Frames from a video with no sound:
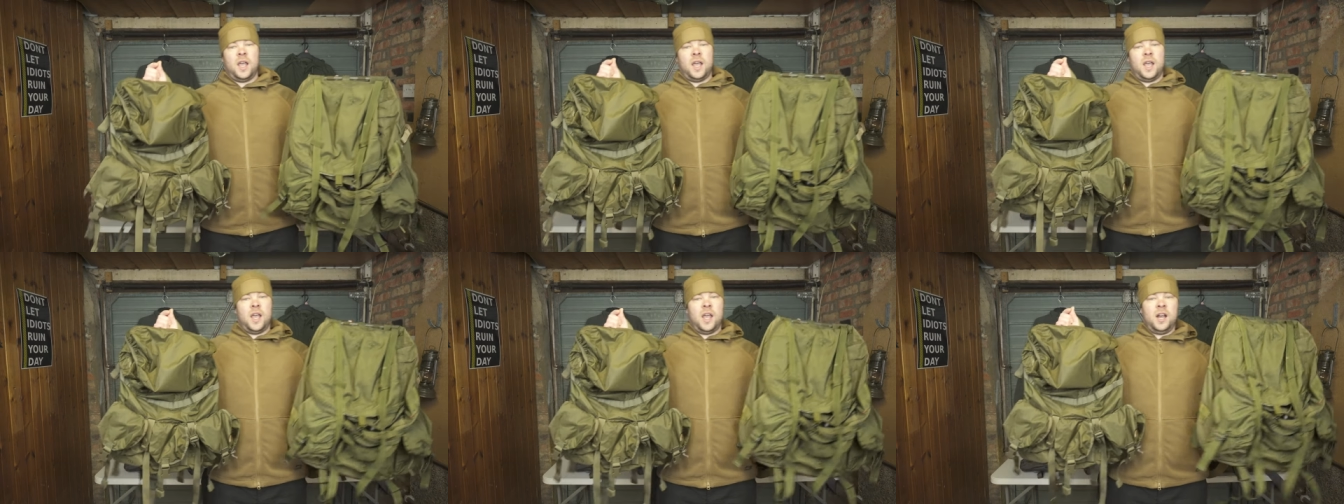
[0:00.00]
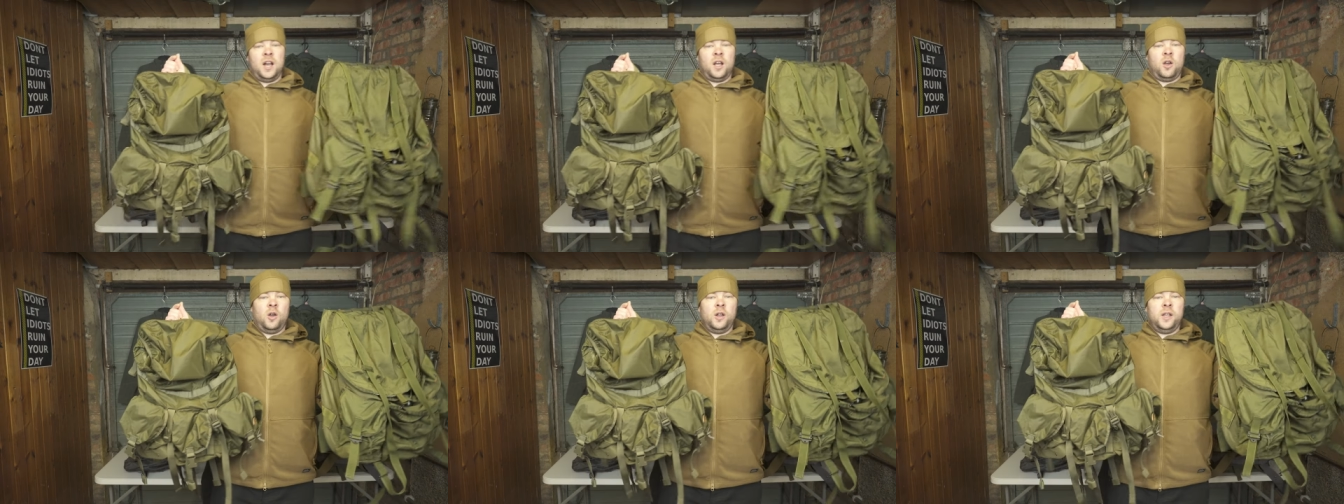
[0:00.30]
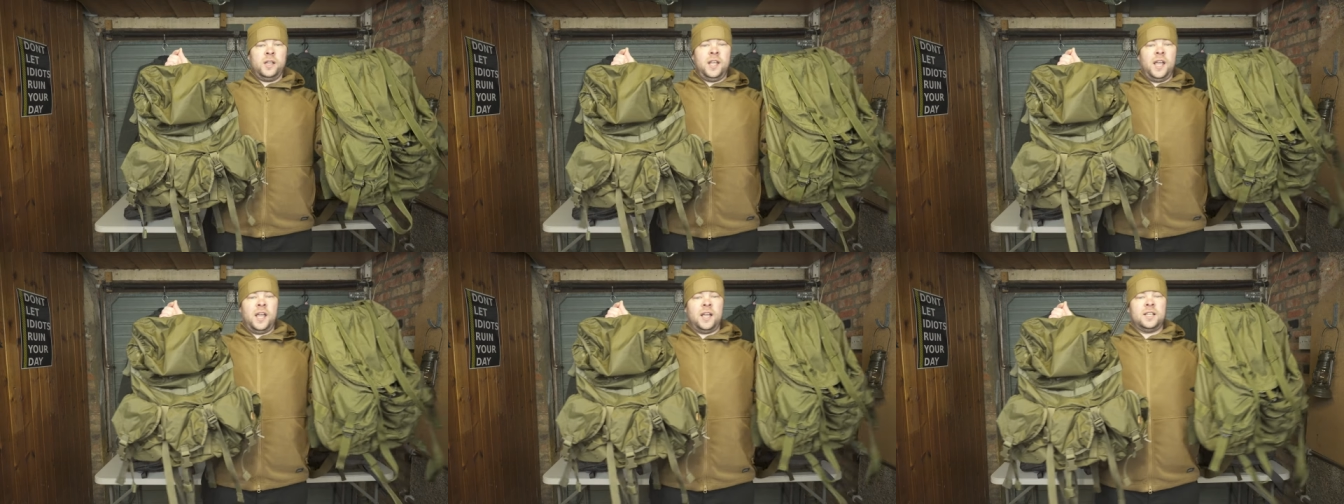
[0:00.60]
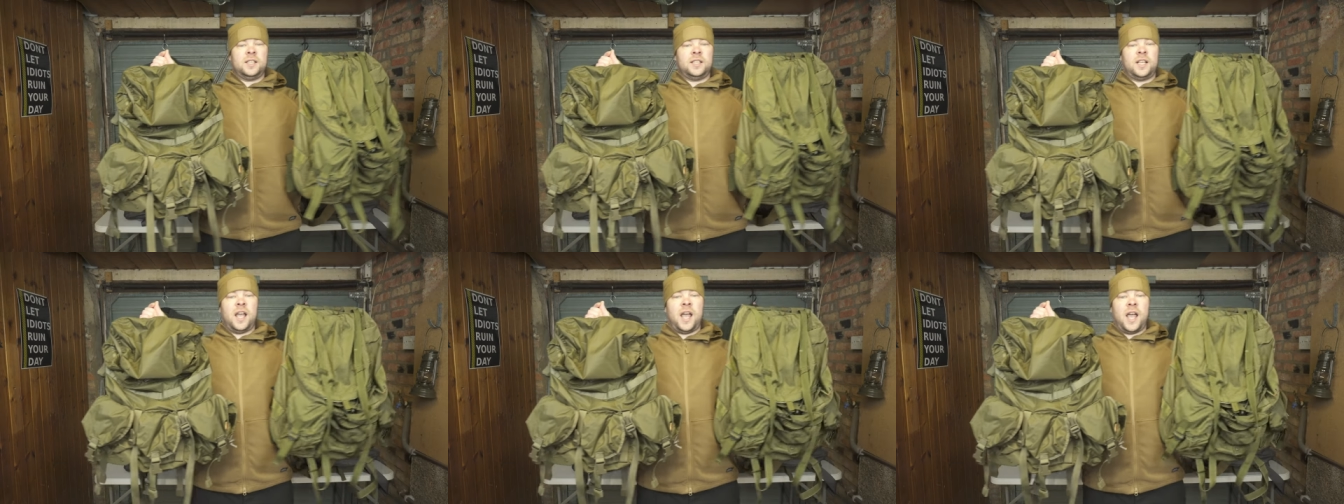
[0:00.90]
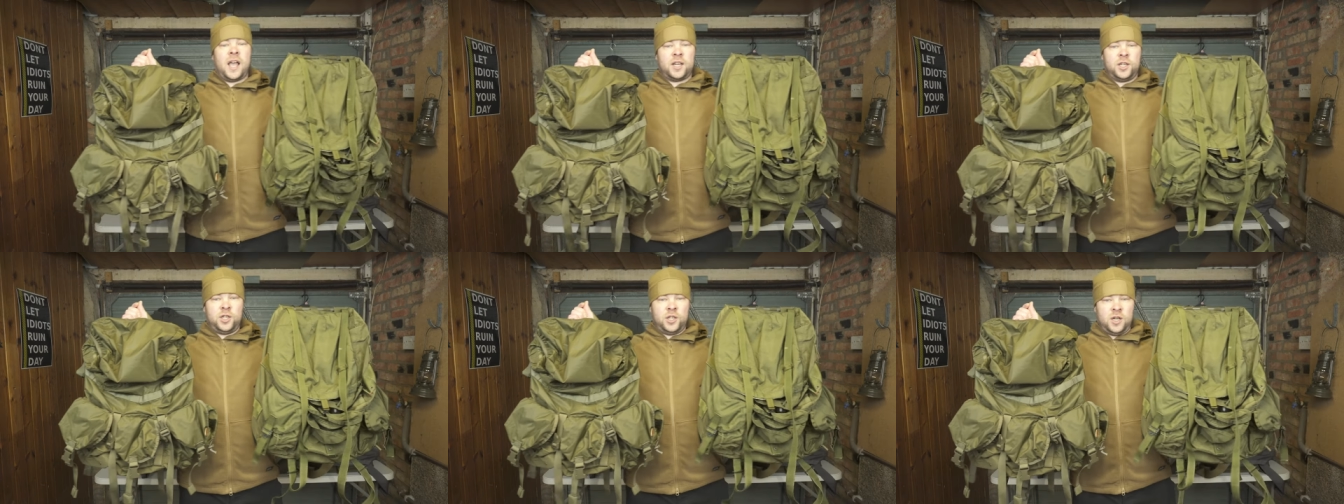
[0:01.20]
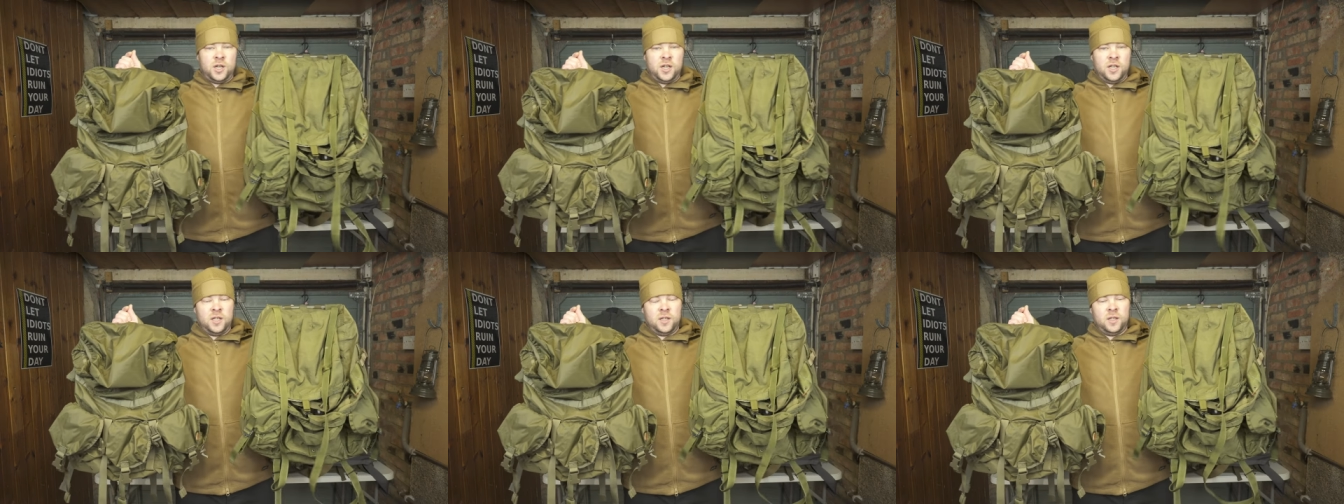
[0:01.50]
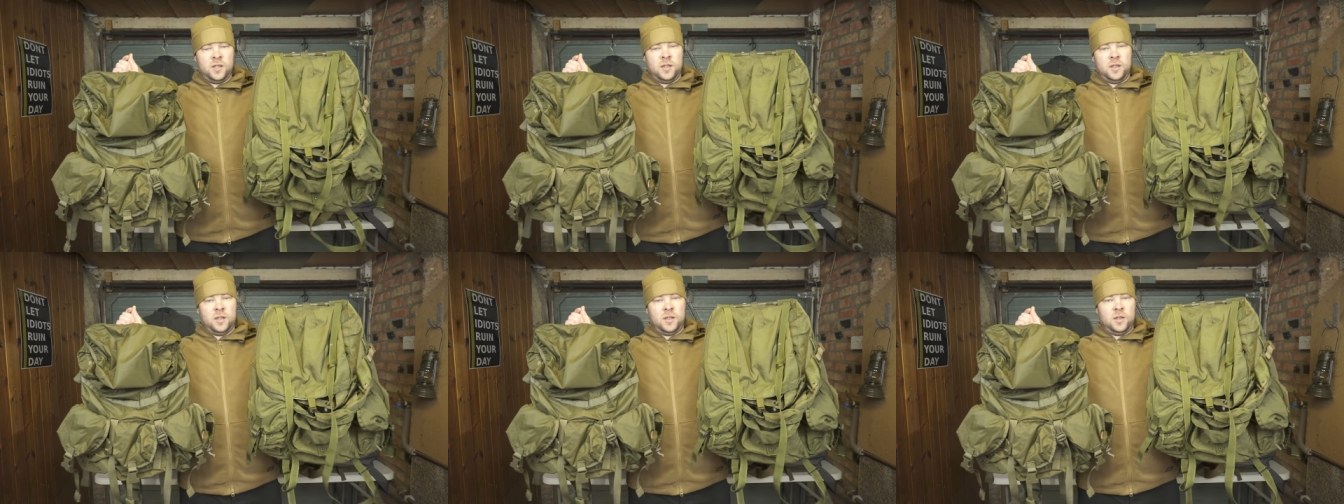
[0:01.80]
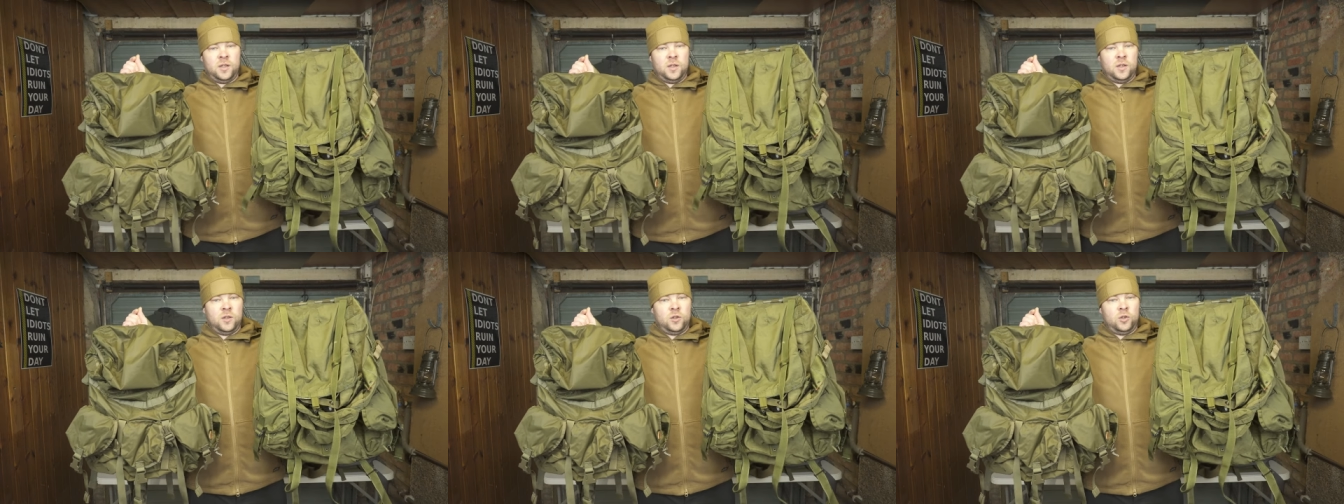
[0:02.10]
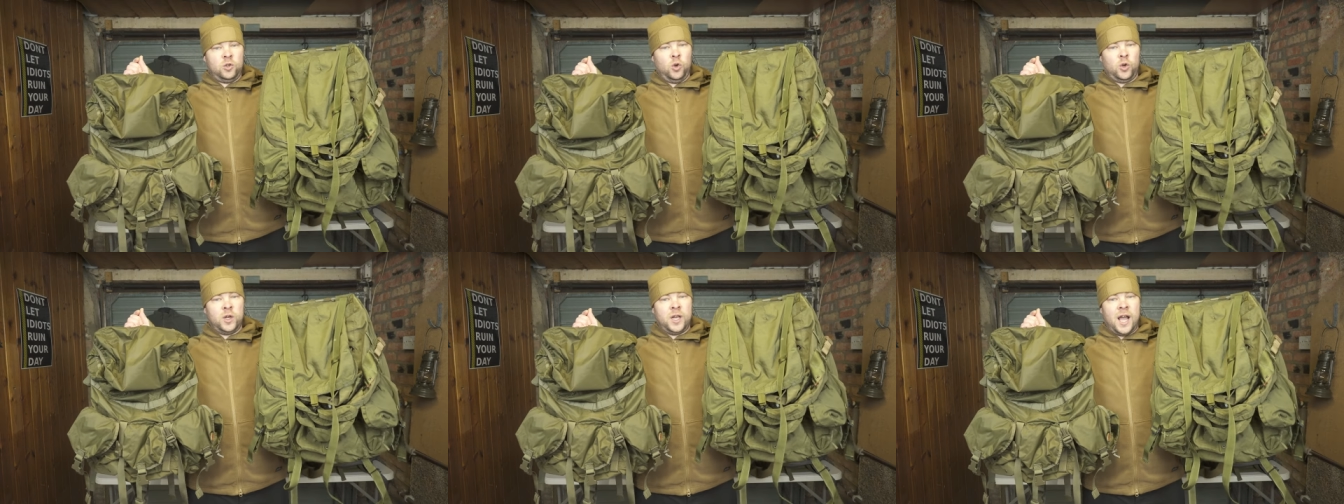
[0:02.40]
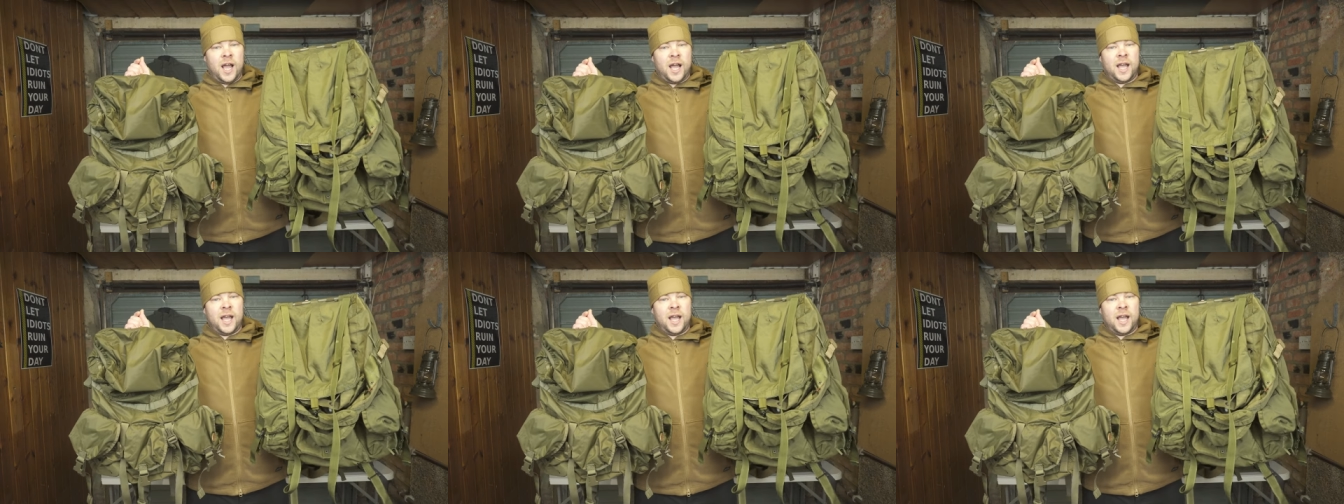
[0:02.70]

Helikon-Tex actually took the